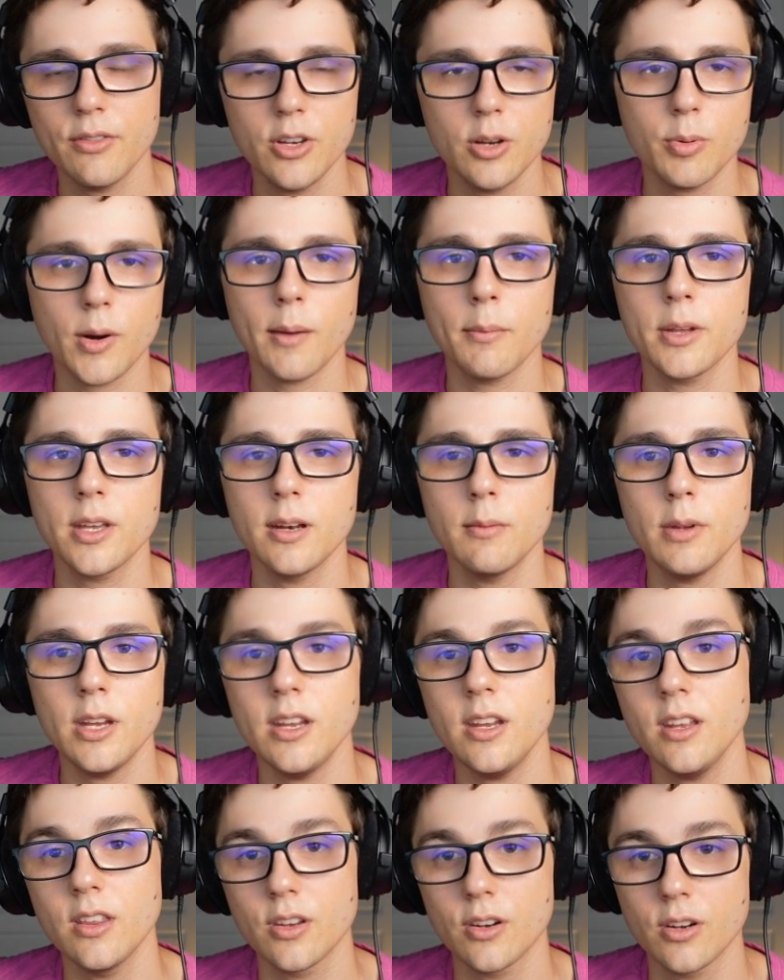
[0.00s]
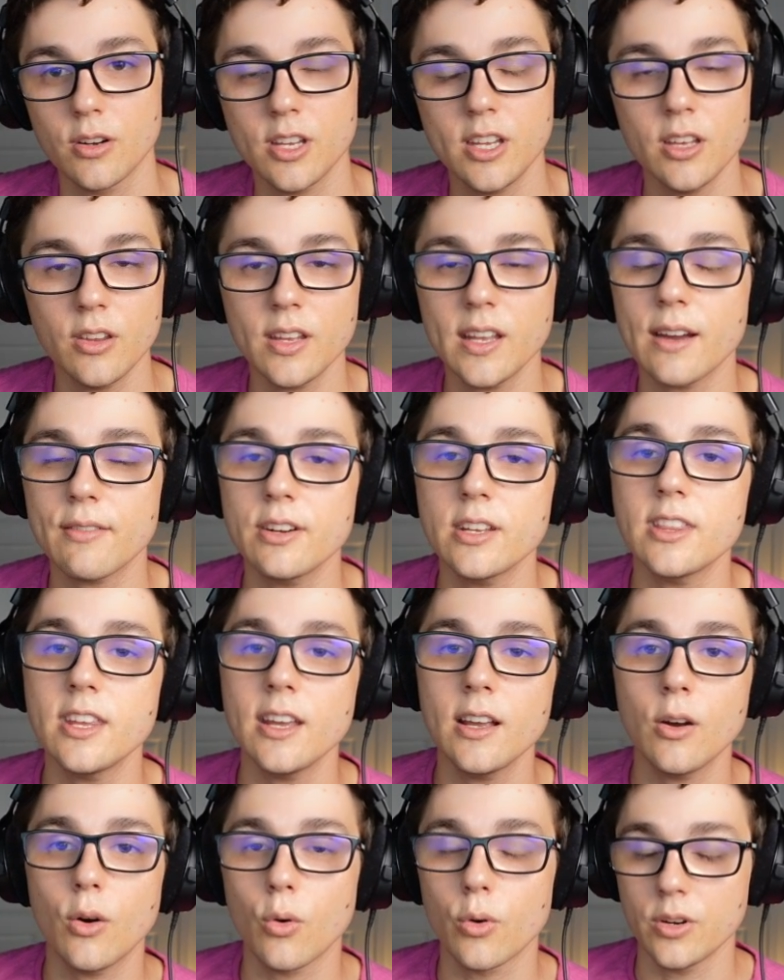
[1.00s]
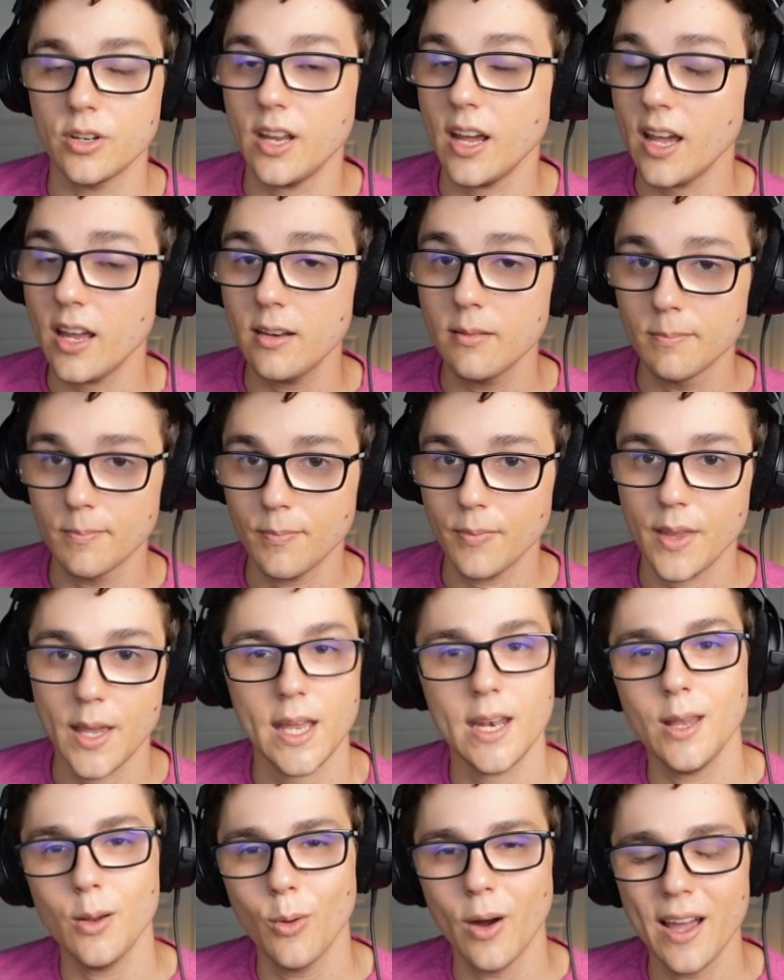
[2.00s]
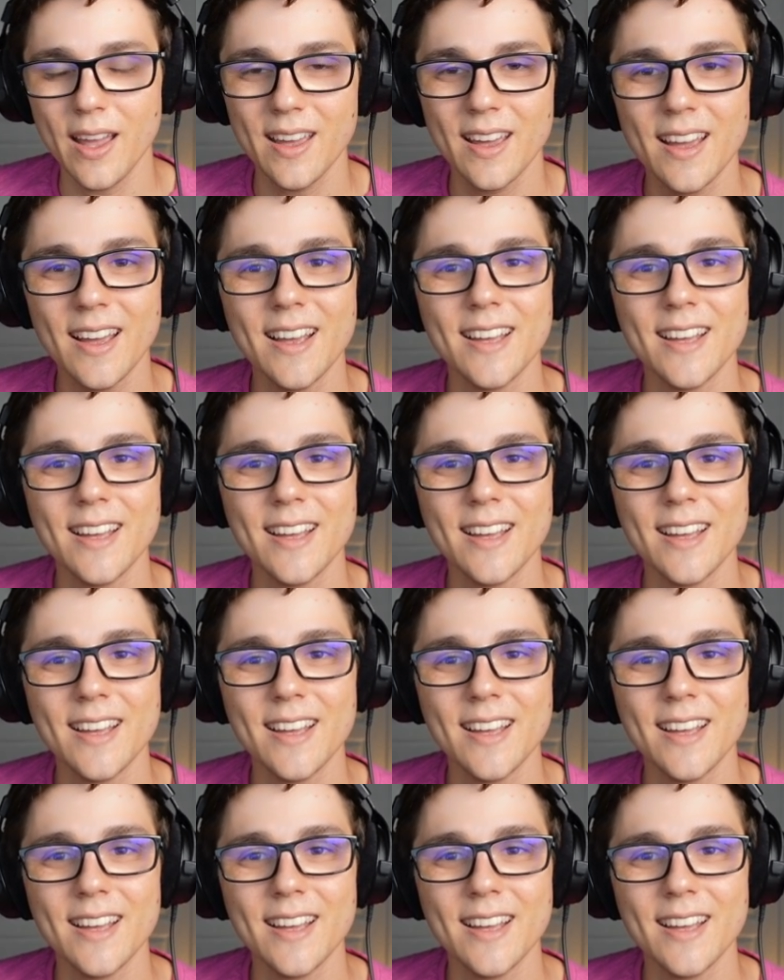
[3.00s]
You're probably going to be either killing everything or dead anyway.